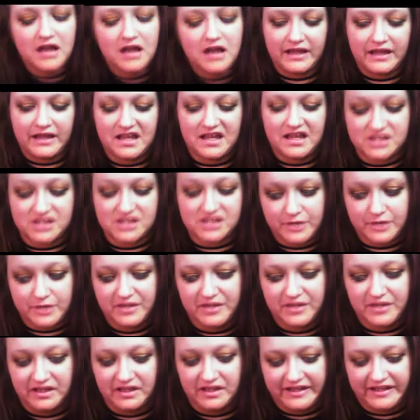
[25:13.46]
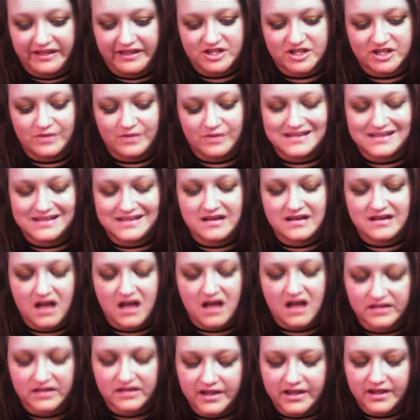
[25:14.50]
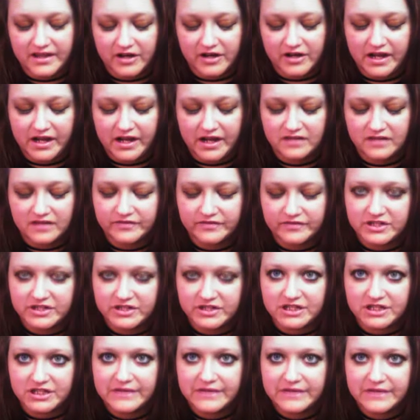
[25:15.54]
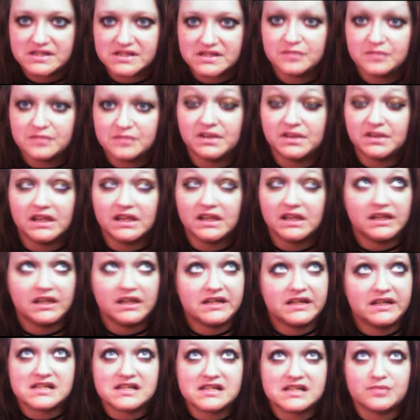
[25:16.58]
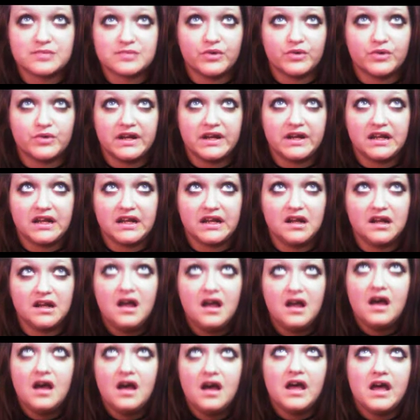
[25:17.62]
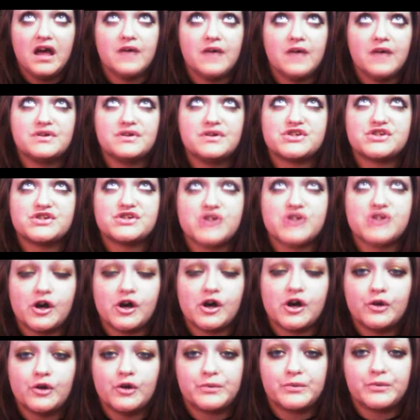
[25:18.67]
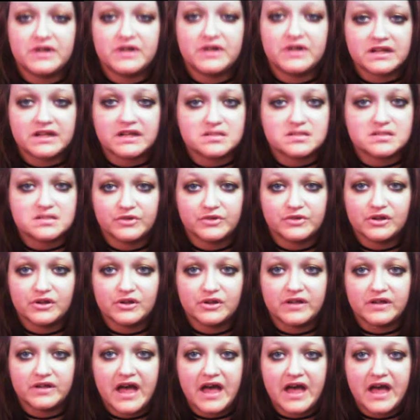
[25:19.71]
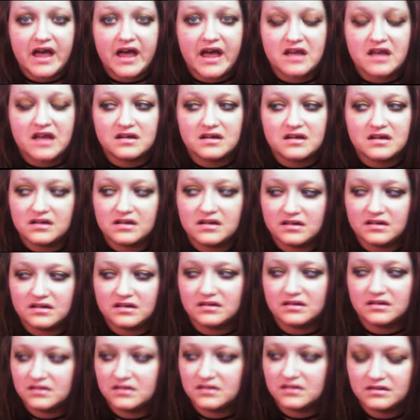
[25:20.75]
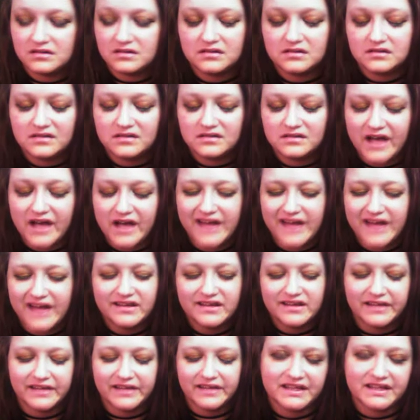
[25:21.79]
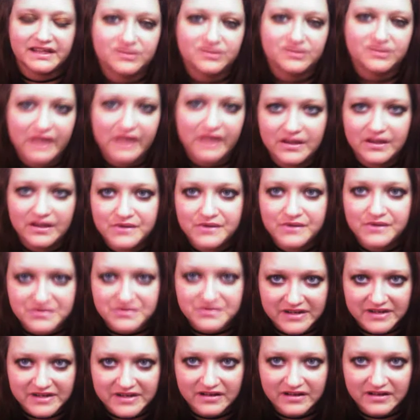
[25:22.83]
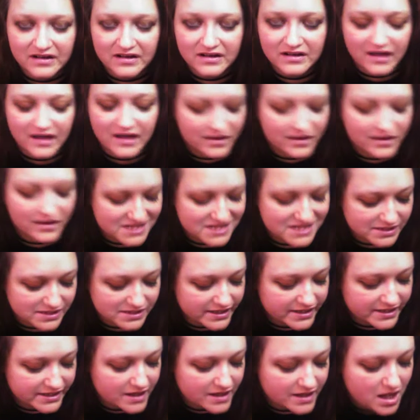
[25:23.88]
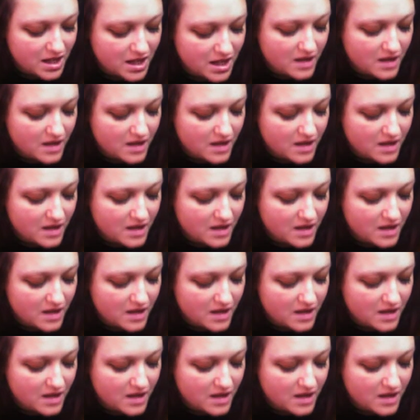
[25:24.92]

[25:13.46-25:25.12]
Like, because her book Elixir was not that great. Unfortunately, it was completely disappointing. It was so predictable and I didn't like the way it was written, honestly.